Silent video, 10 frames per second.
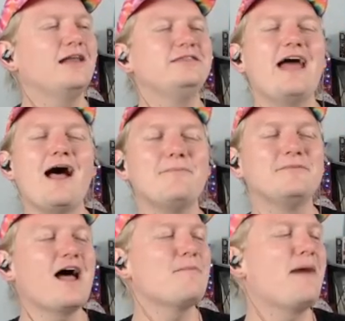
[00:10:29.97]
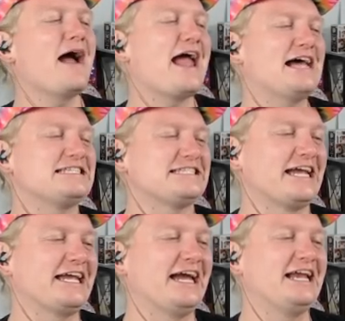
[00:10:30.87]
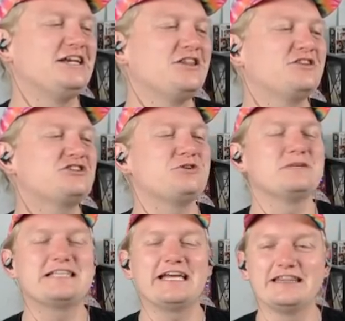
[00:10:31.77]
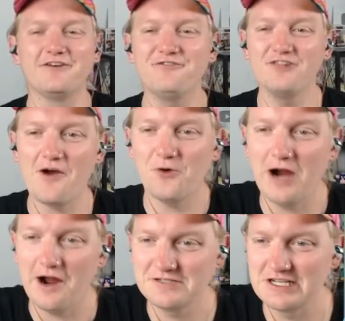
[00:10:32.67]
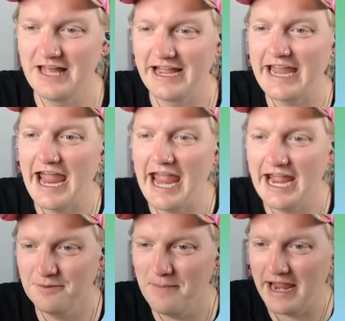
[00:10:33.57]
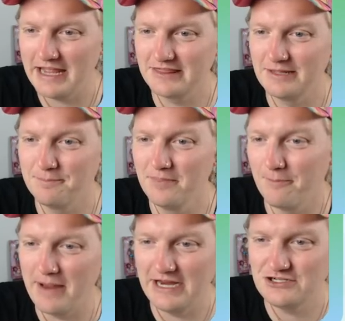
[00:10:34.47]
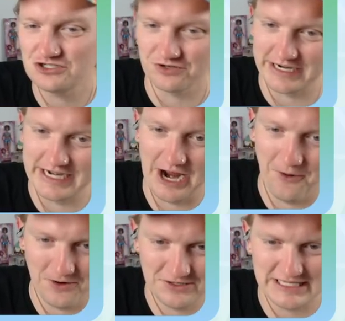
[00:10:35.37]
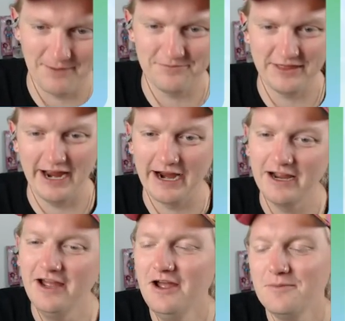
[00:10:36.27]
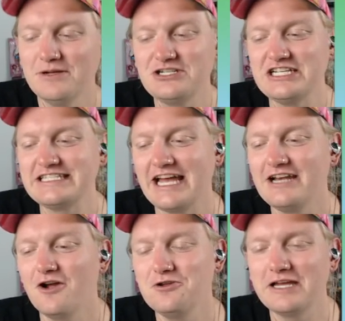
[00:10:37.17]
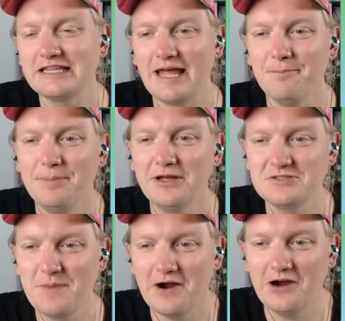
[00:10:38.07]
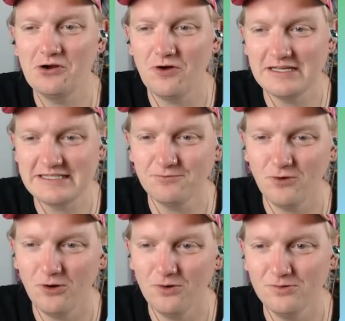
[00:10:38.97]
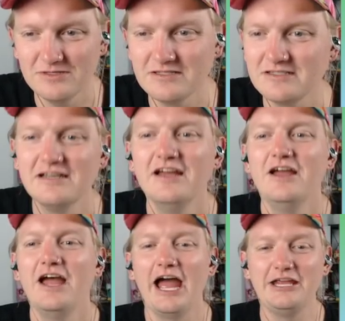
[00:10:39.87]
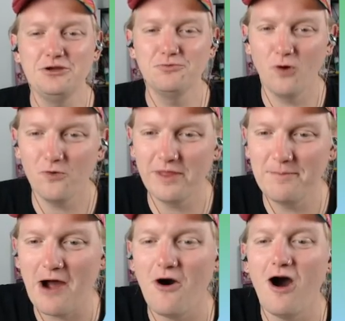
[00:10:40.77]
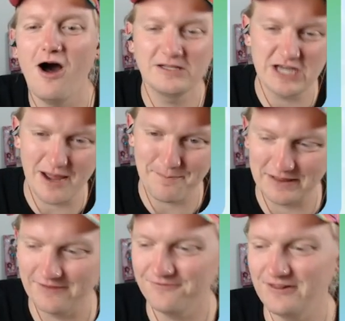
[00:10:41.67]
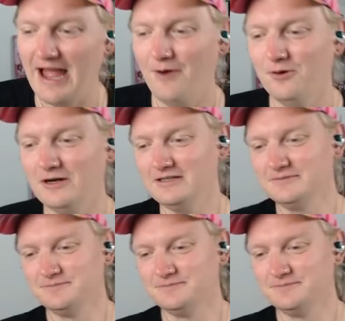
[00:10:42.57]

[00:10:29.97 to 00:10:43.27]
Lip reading: Not my ass thinking she was getting the flour out to like hand make the pastry dough or something. But she said, no, you get them Pillsbury crescent rolls and you roll them out on top of the flour.